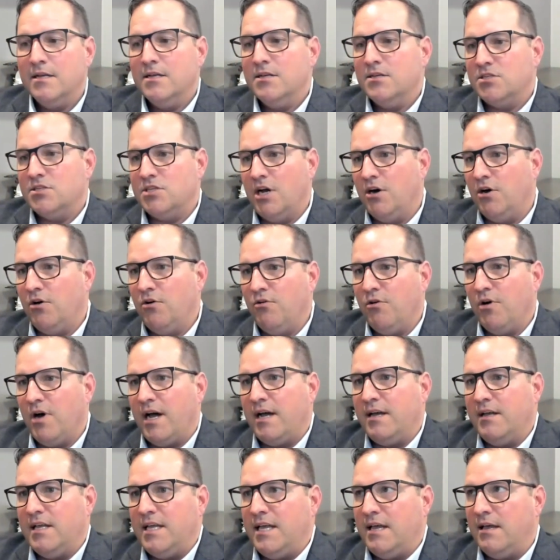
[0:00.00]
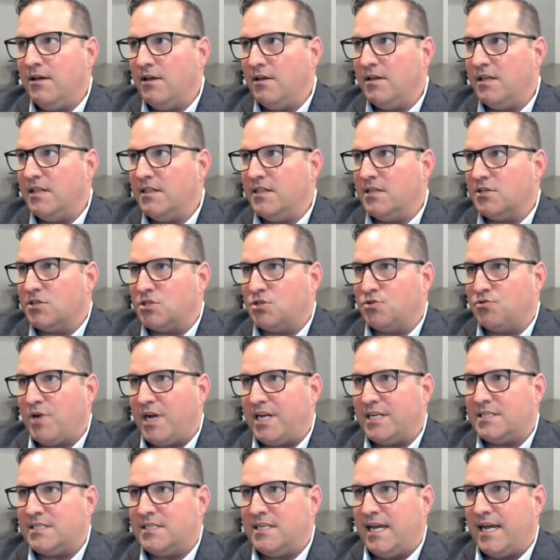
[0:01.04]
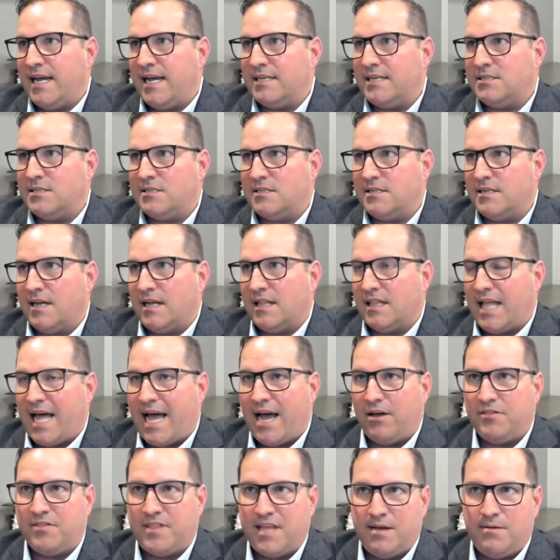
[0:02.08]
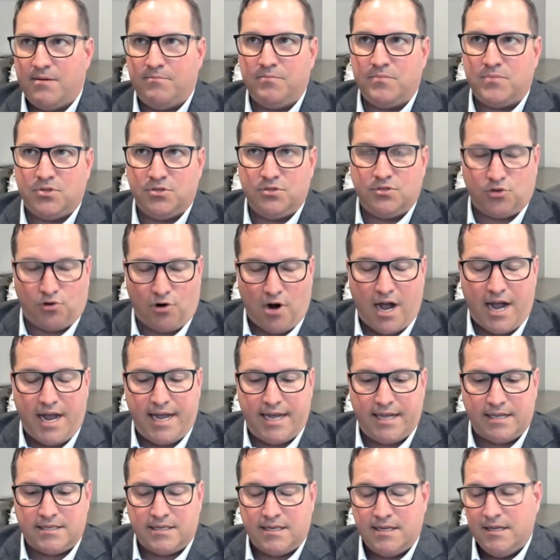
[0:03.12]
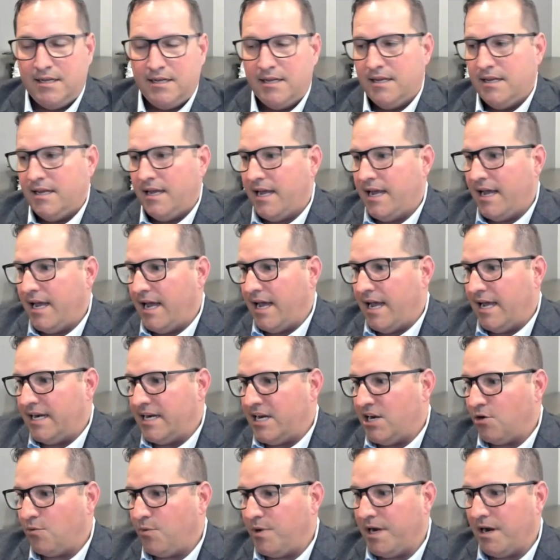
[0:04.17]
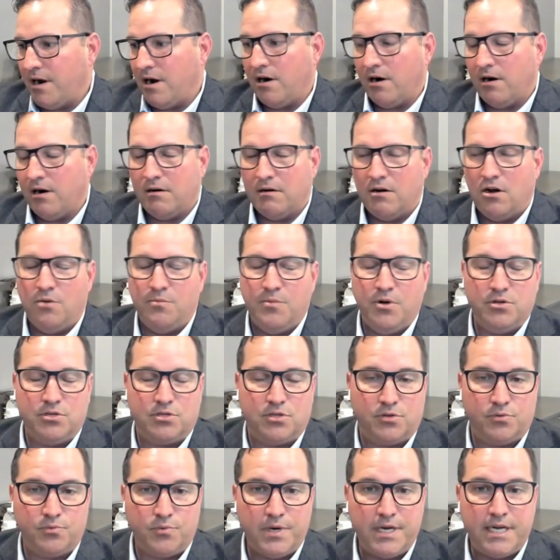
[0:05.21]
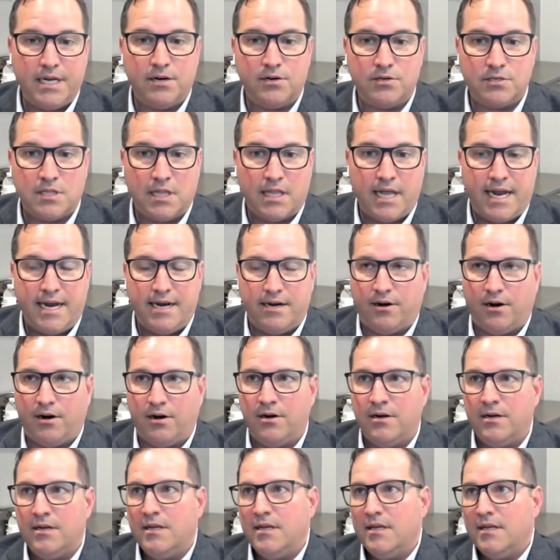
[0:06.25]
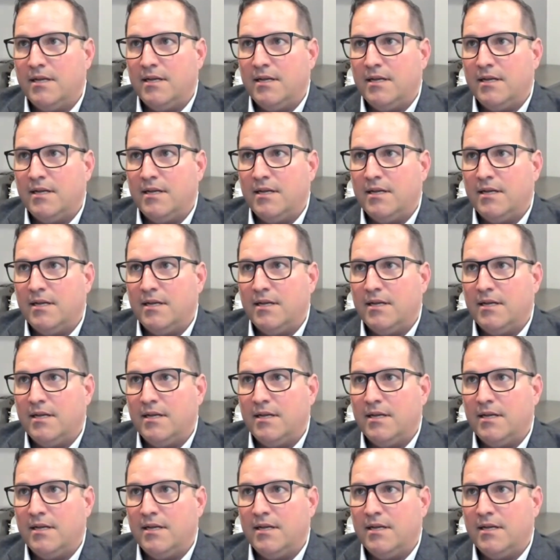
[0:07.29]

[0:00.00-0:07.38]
So the stress test allowed them to try it. And here we are almost 3 years later.